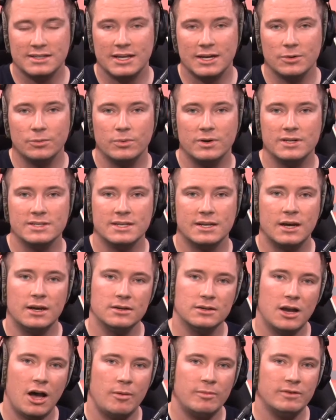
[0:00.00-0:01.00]
There was an
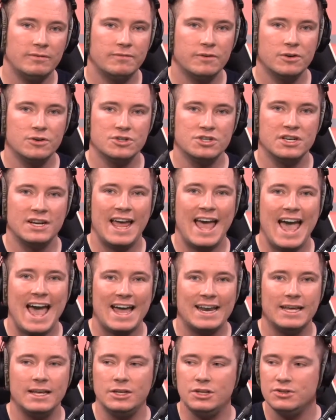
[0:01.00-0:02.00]
uncommon version
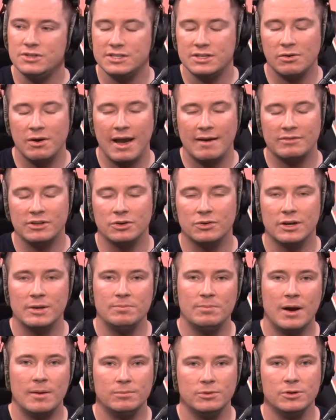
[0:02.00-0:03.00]
added. You still have the green
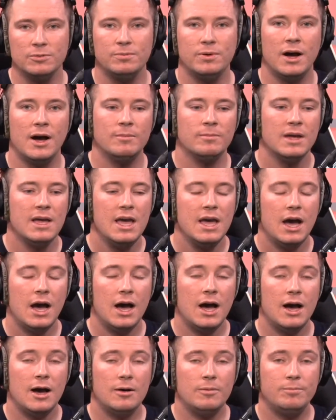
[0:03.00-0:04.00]
pump, blue pump,
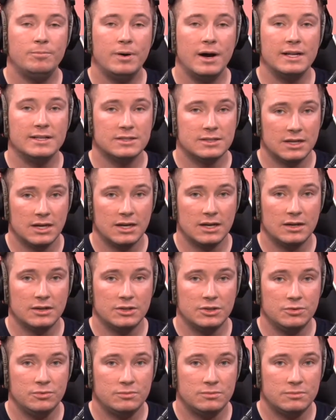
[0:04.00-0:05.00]
but
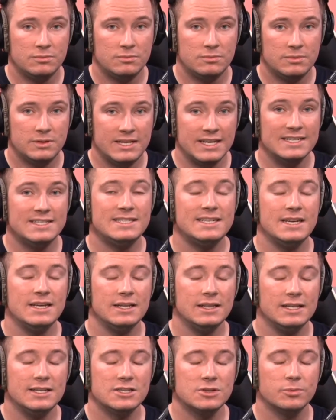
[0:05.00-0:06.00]
you did see
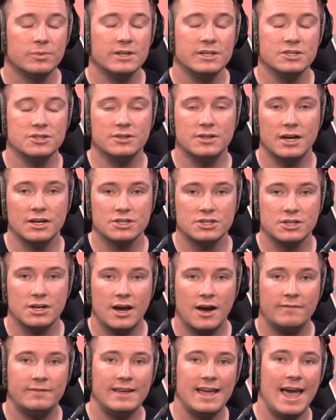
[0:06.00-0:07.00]
at least a reintroduction
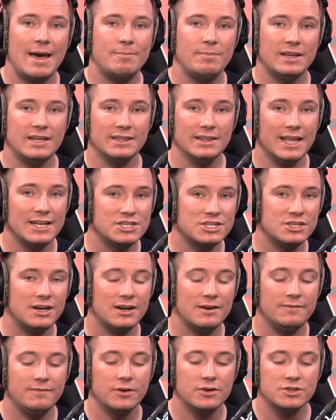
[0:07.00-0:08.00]
of the epic and
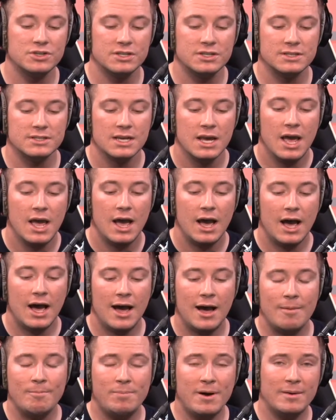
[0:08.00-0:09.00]
legendary versions.
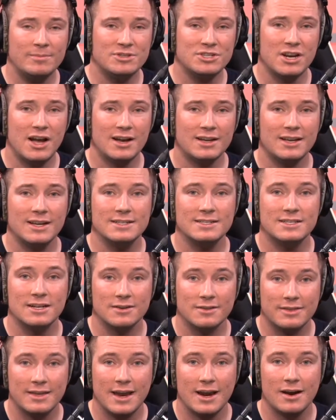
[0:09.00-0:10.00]
Pump shotguns,
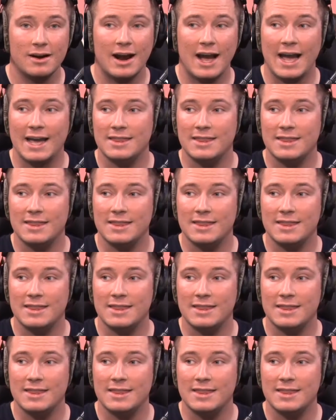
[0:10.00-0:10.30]
they're there.